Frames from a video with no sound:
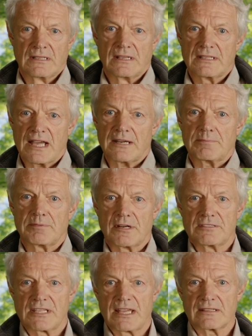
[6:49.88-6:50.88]
Another
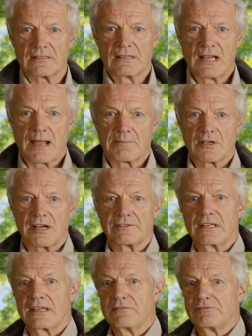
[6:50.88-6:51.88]
project I'm
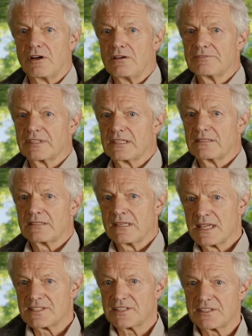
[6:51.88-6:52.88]
currently involved in
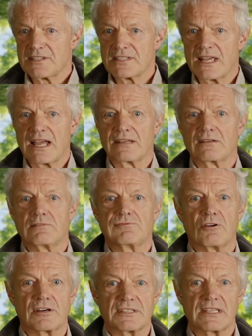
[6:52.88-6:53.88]
is the design of
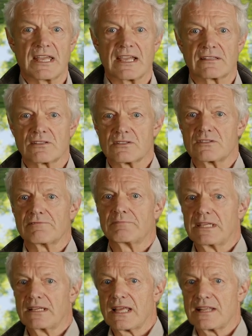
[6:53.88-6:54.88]
40 hectares of
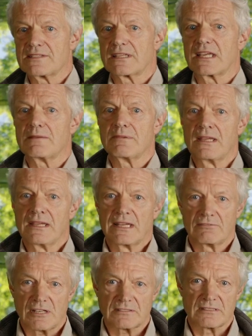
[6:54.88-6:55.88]
bee landscape
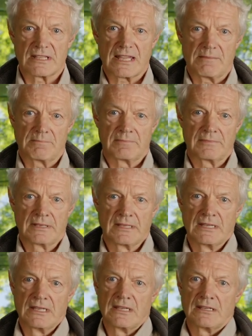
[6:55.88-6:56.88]
in Rotterdam.
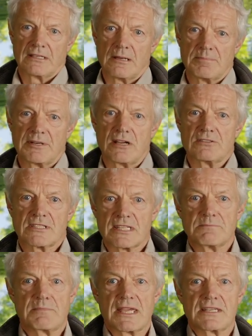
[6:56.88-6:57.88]
The approach
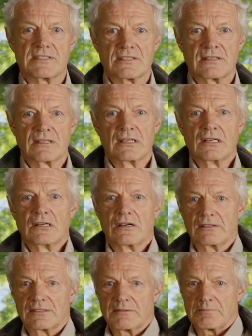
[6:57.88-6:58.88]
is based
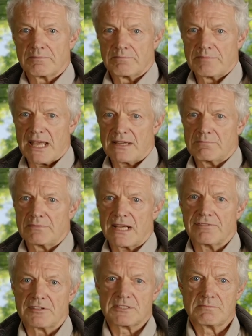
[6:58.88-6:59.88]
on the bed and
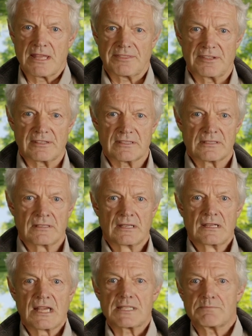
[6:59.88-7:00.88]
breakfast method,
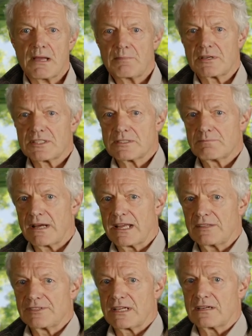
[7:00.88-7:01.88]
as published by
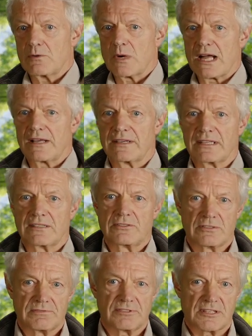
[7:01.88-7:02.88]
Altera Wageningen
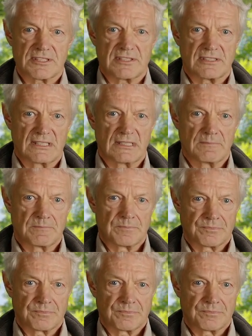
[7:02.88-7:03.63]
University.